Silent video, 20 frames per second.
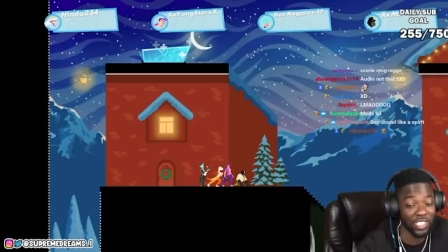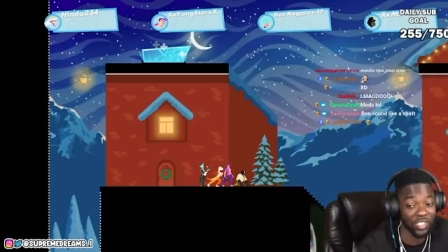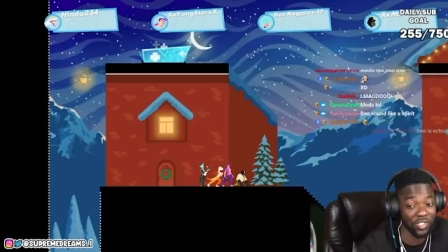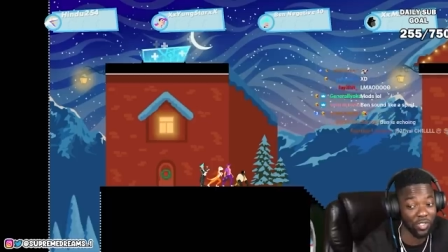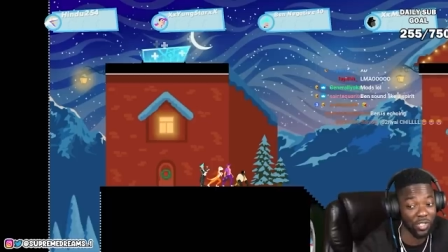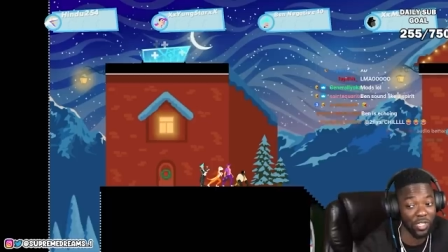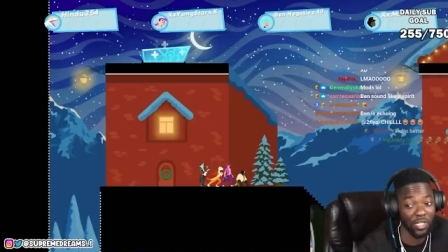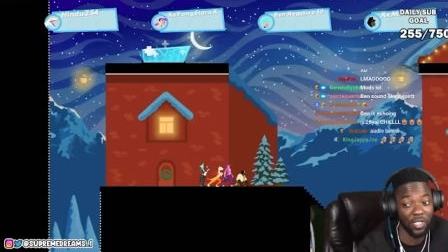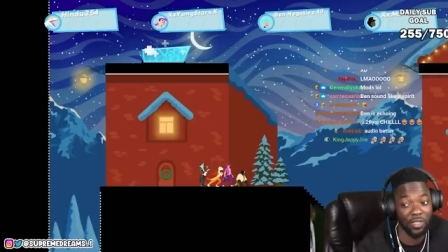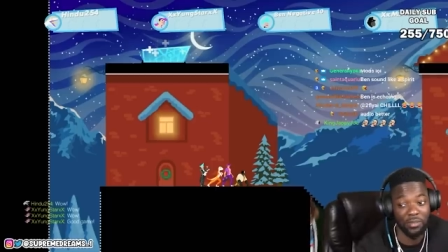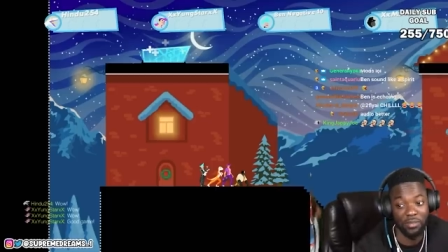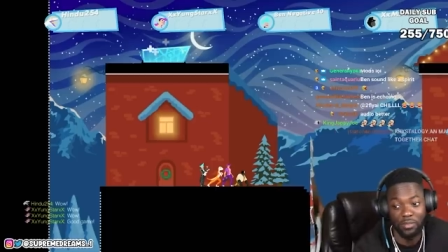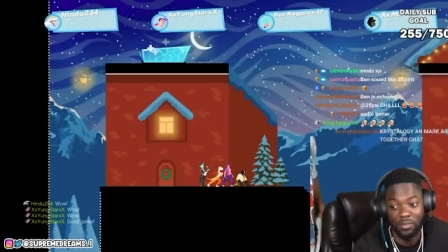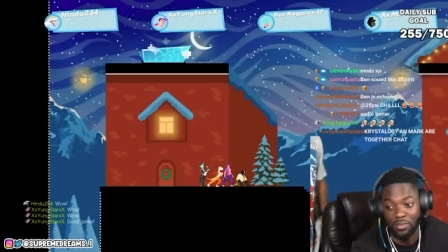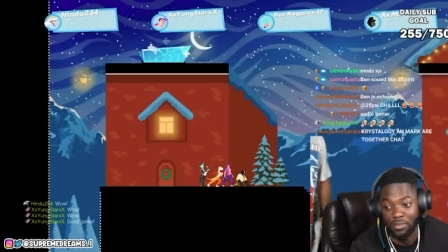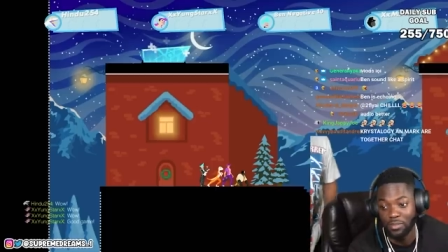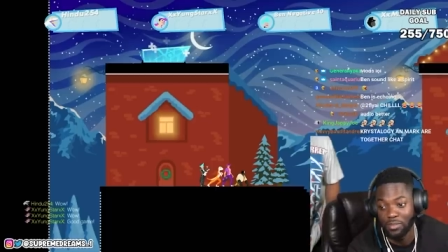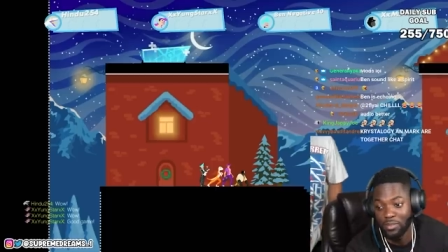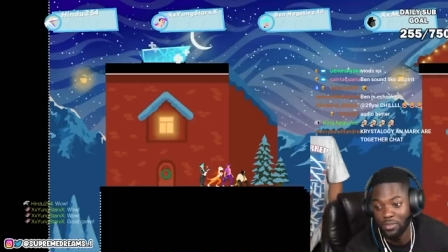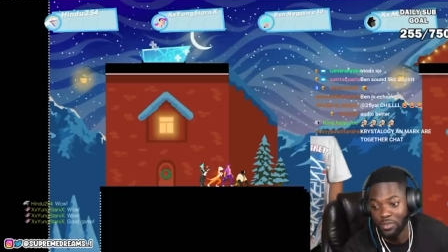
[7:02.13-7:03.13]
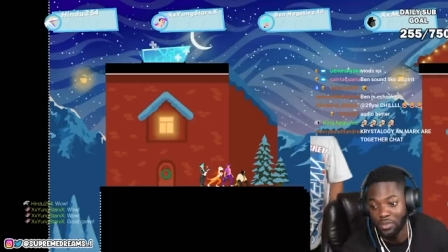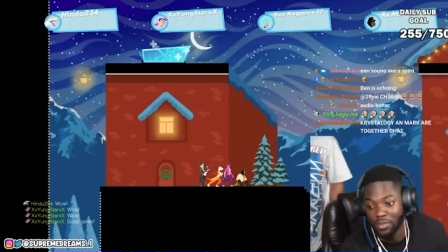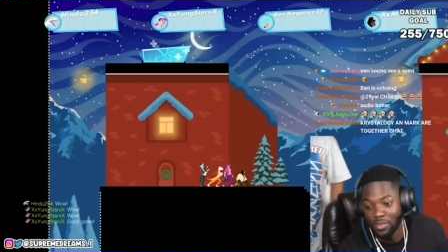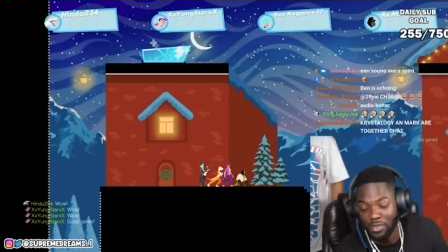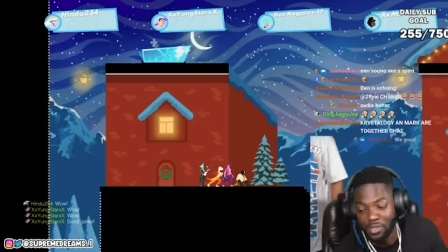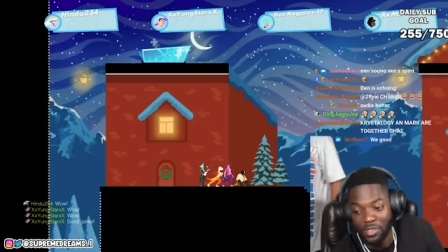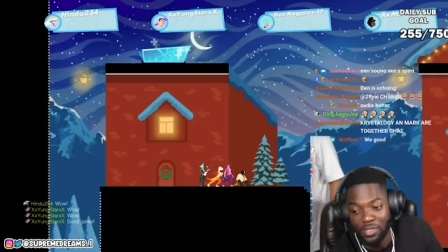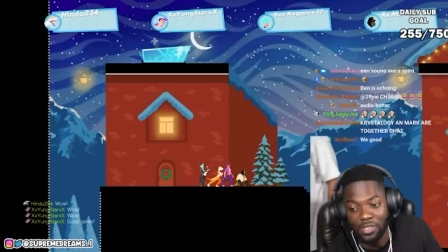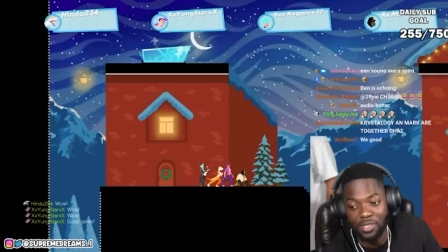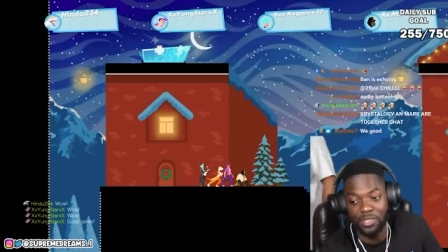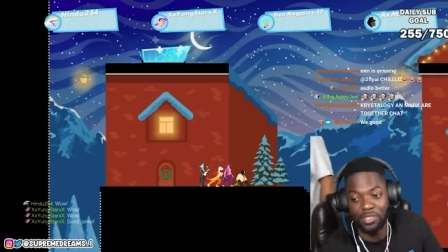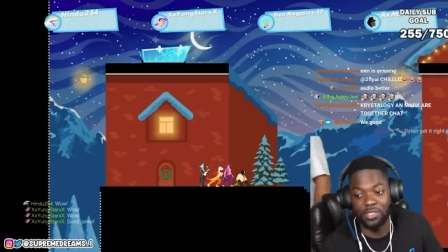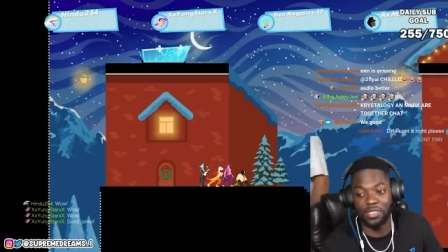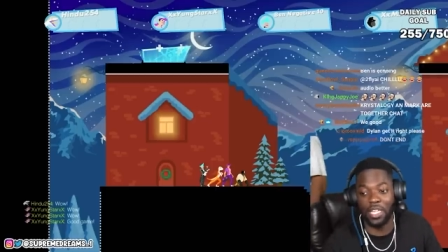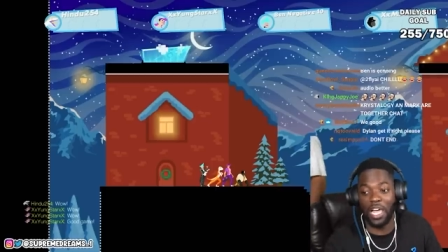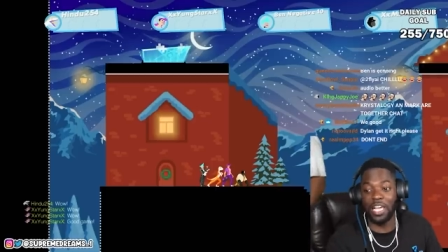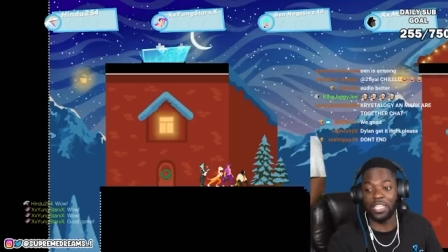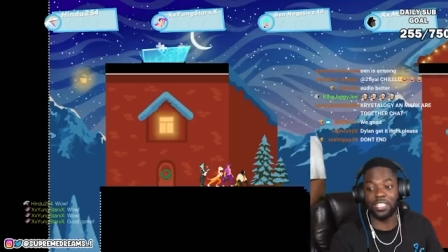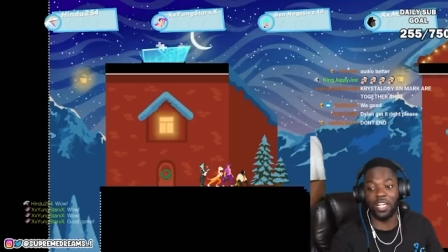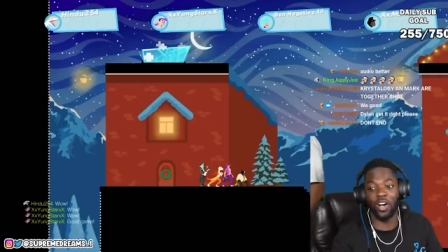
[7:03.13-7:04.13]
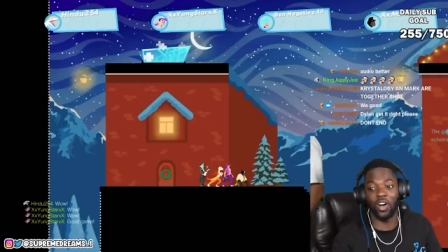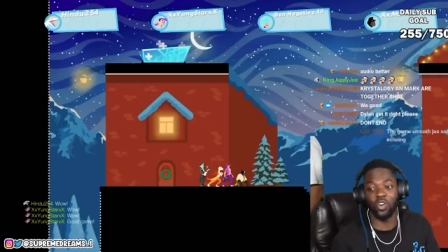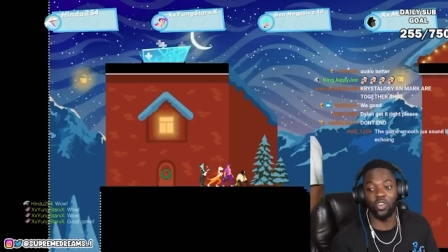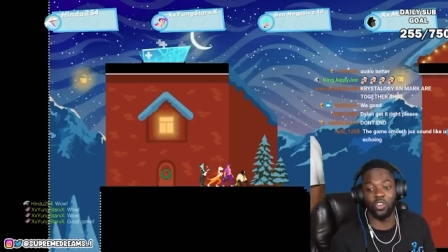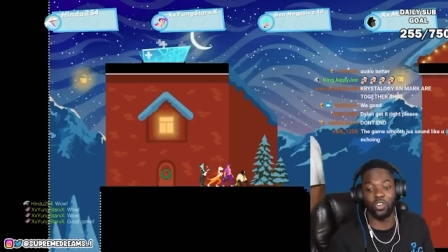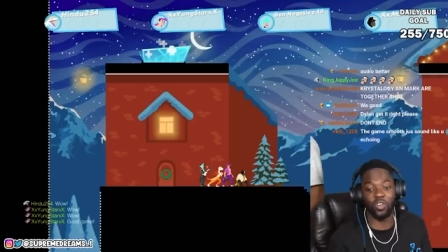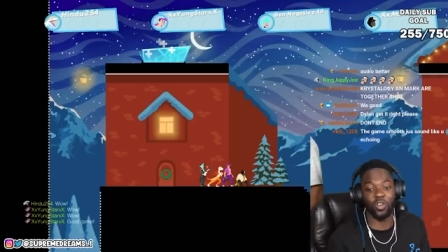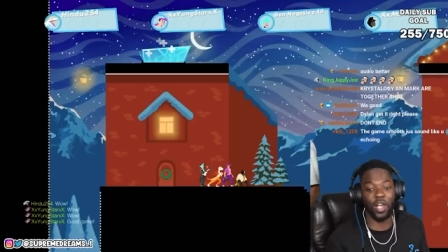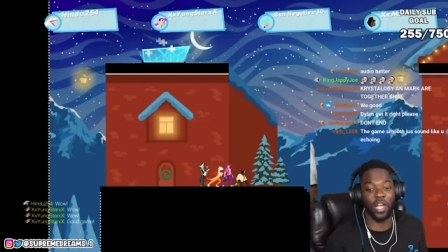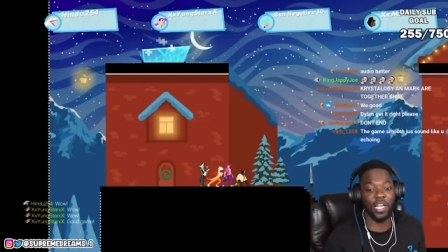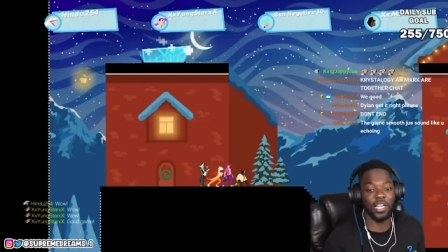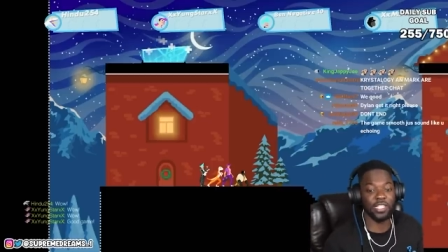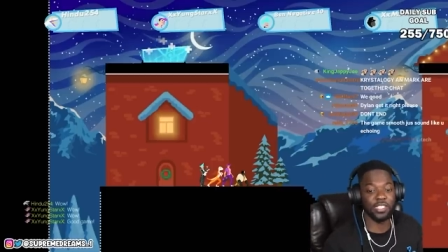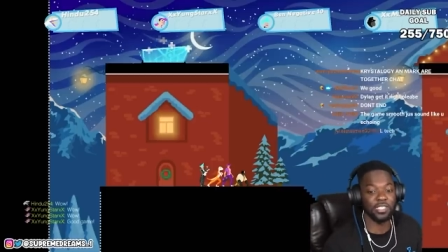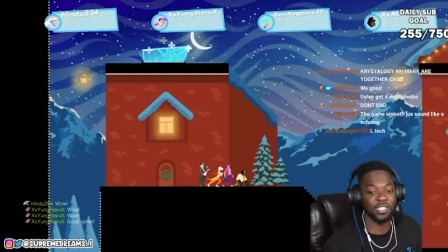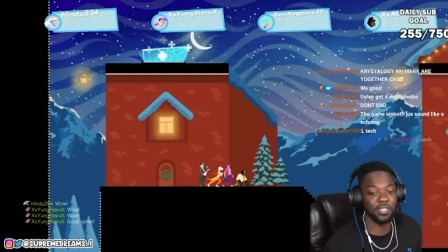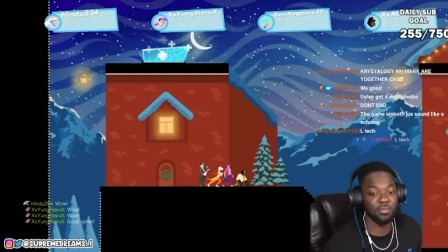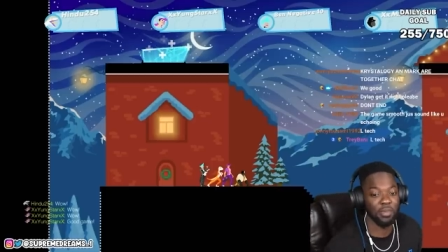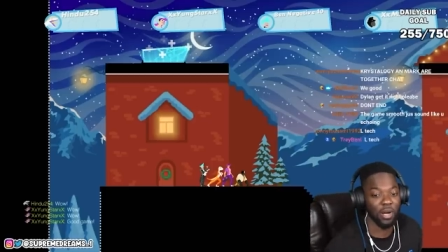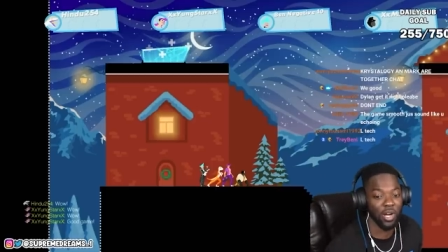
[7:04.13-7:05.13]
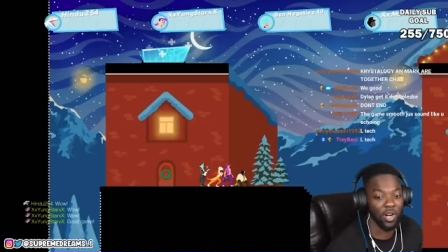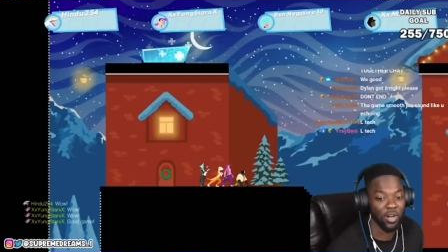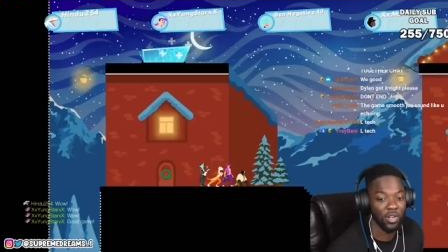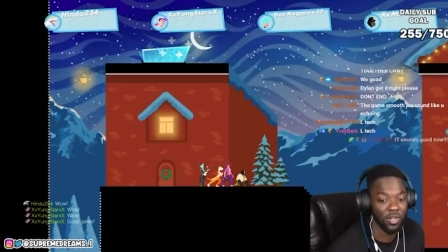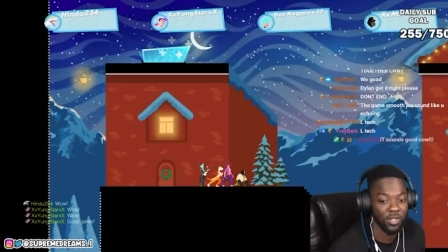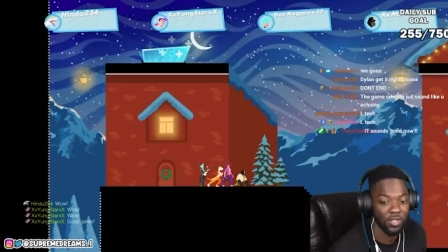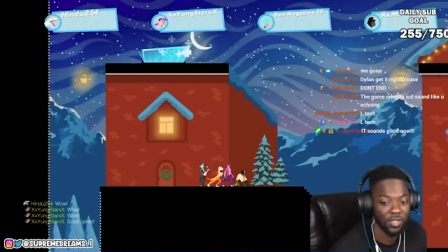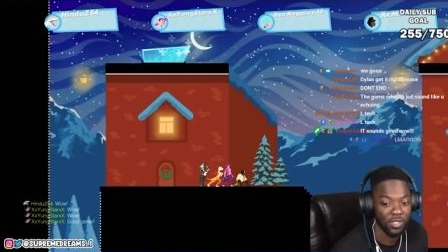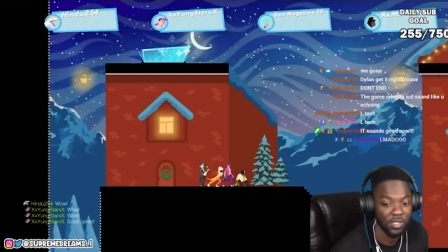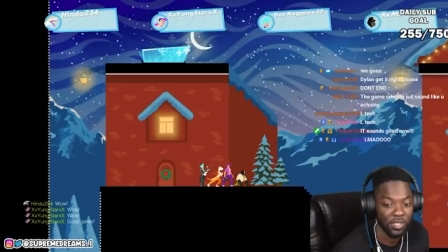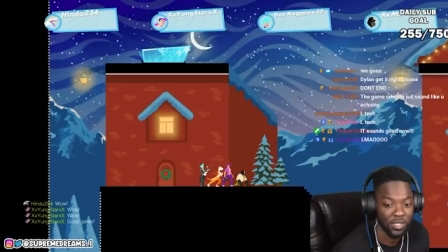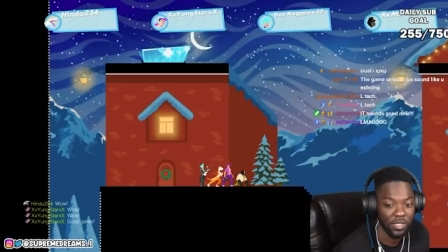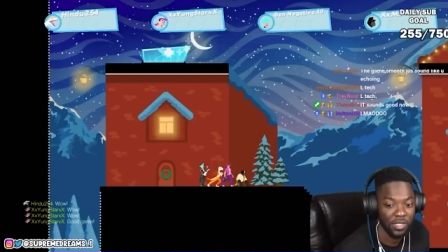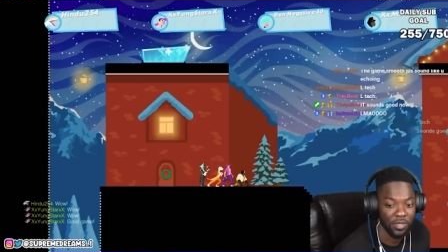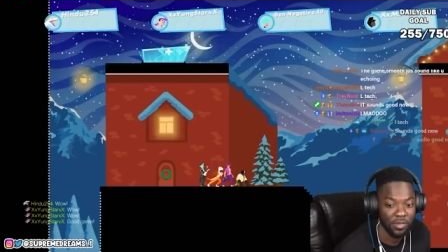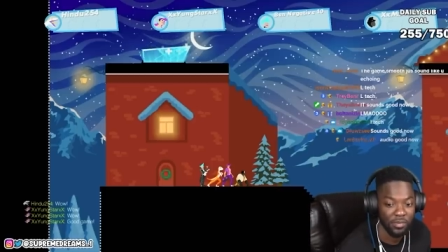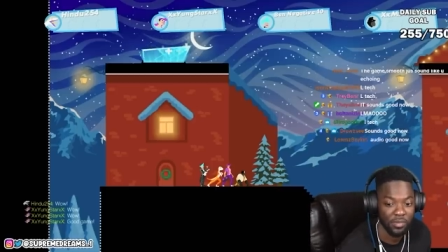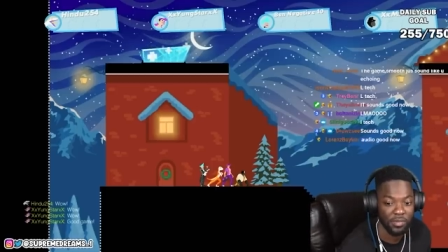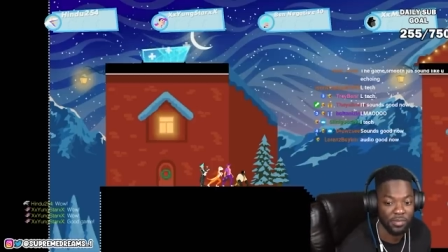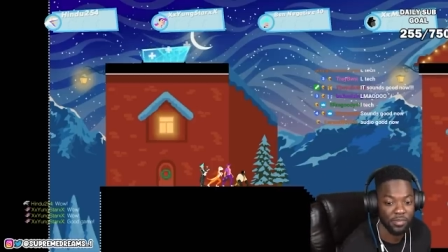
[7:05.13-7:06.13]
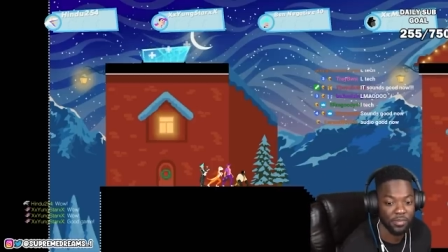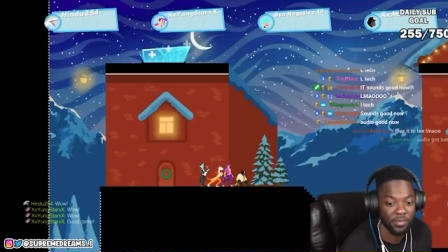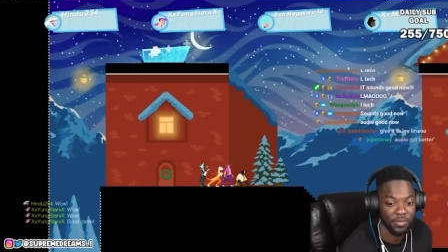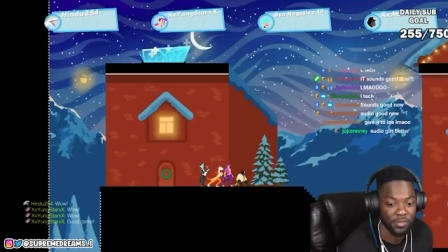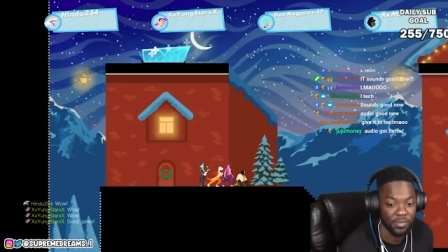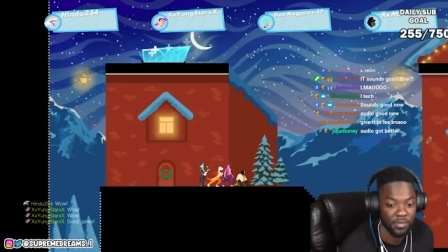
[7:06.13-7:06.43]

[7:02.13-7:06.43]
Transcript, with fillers: stream. Nah, chill, chill, chill, chill. That's how What's crazy, up, bro. bro. Chill, chill, chill.